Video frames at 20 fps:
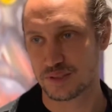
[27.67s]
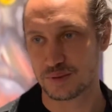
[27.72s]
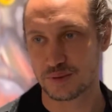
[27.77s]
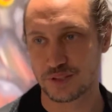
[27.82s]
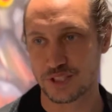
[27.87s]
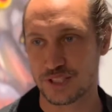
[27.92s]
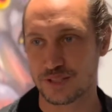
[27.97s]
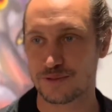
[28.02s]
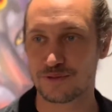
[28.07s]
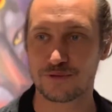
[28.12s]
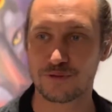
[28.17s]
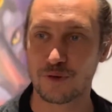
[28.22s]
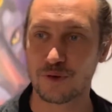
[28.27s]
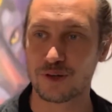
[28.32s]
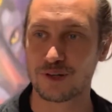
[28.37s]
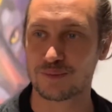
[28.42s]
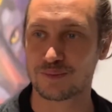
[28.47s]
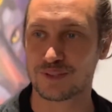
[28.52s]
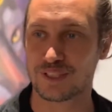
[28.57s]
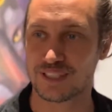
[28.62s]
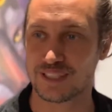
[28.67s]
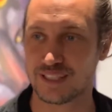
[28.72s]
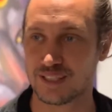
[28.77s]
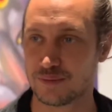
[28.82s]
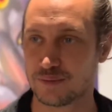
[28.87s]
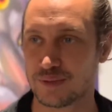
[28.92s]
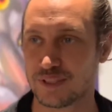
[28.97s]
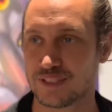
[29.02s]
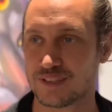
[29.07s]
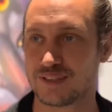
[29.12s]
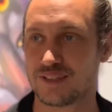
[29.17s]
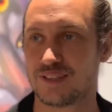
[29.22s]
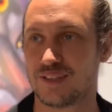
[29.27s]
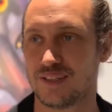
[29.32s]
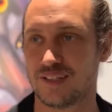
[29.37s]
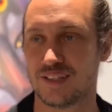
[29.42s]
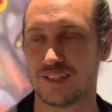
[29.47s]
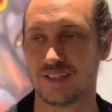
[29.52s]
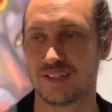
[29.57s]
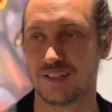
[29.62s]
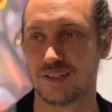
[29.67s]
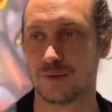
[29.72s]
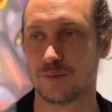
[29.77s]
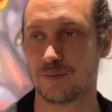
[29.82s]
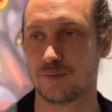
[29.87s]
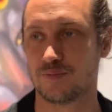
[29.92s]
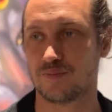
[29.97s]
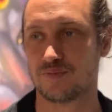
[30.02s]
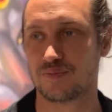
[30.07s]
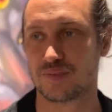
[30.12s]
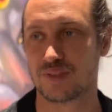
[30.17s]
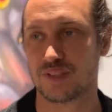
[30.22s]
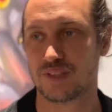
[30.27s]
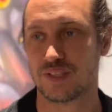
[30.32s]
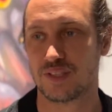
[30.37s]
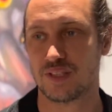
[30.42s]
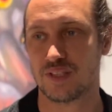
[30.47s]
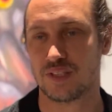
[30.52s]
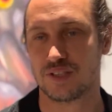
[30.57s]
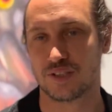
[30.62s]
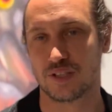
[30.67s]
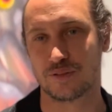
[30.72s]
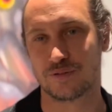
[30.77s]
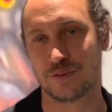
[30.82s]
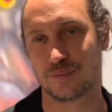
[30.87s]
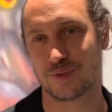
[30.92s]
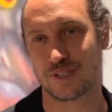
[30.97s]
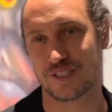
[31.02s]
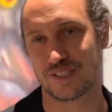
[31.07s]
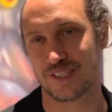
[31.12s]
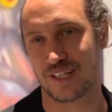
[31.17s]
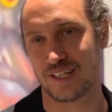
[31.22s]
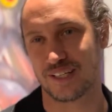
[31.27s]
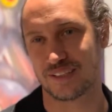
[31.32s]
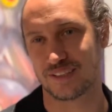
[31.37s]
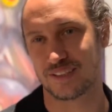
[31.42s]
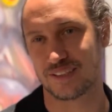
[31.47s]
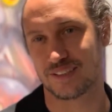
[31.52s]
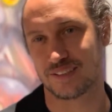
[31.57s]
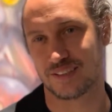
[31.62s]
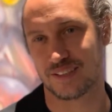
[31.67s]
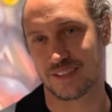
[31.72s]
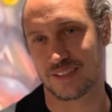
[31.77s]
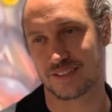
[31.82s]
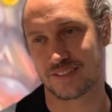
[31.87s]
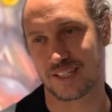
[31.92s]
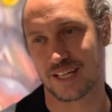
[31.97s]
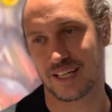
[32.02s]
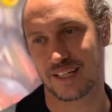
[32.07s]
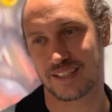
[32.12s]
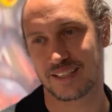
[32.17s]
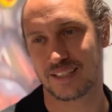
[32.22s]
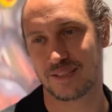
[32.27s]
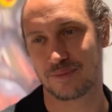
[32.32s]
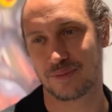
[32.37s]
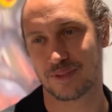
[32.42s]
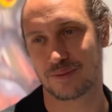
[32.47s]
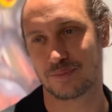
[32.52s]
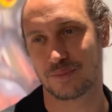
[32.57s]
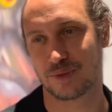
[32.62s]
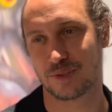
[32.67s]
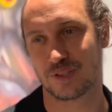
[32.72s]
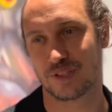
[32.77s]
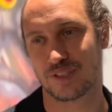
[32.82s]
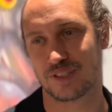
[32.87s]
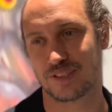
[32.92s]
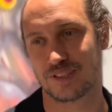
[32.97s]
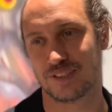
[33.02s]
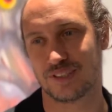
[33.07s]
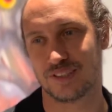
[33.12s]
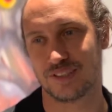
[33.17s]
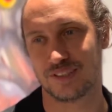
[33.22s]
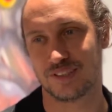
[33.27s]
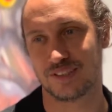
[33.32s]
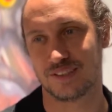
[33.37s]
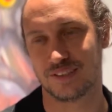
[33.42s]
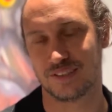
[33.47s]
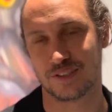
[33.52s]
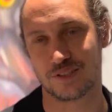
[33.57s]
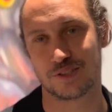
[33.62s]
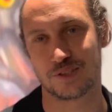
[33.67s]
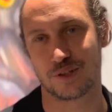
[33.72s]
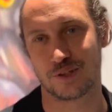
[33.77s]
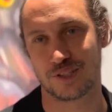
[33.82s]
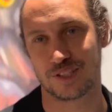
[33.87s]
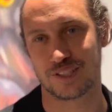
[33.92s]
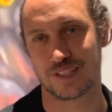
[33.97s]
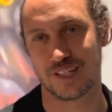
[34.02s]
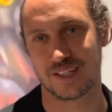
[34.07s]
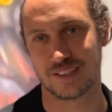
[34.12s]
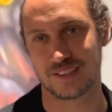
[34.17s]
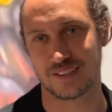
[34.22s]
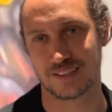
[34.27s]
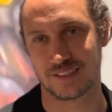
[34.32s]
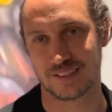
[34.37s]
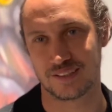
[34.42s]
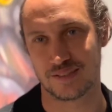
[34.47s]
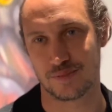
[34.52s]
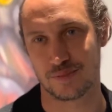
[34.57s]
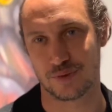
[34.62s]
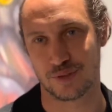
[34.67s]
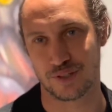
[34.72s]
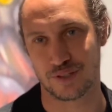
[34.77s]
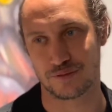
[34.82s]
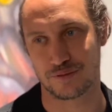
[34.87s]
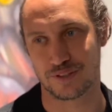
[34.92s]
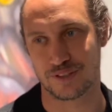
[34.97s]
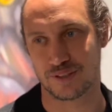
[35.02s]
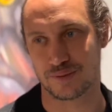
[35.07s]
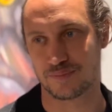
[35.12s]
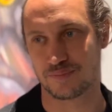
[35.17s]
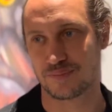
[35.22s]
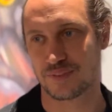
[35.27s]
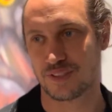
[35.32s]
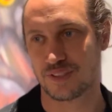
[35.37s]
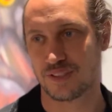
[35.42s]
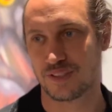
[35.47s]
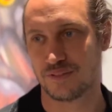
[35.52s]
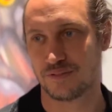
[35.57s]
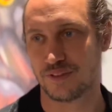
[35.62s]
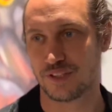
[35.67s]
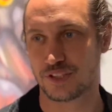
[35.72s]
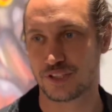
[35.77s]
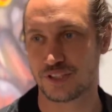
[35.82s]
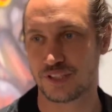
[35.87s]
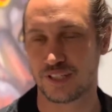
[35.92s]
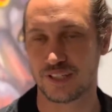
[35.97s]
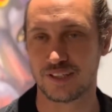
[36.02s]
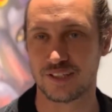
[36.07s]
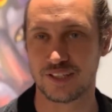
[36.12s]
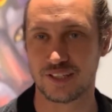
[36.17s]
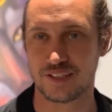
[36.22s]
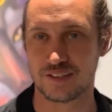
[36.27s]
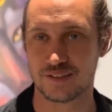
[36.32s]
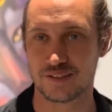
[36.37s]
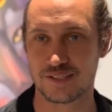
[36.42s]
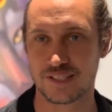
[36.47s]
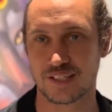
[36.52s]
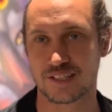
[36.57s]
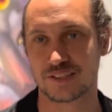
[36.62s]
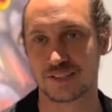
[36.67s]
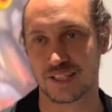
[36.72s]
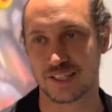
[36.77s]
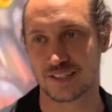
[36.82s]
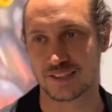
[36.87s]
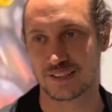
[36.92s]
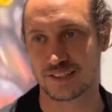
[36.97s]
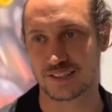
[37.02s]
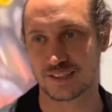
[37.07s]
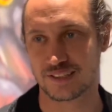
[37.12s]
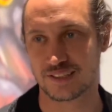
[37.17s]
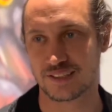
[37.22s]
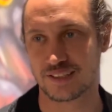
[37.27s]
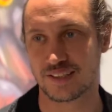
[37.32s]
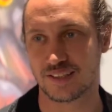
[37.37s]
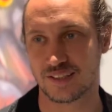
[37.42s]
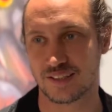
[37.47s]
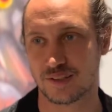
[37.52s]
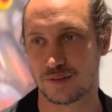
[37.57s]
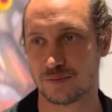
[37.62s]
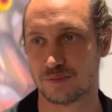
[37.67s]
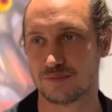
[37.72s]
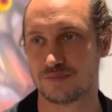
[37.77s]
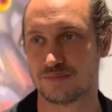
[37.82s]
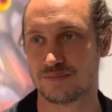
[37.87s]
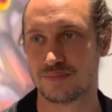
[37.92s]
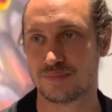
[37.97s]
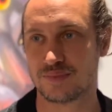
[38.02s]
transformed a little bit, not from the style exactly, but more the storytelling is more of a visionary, psychedelic, and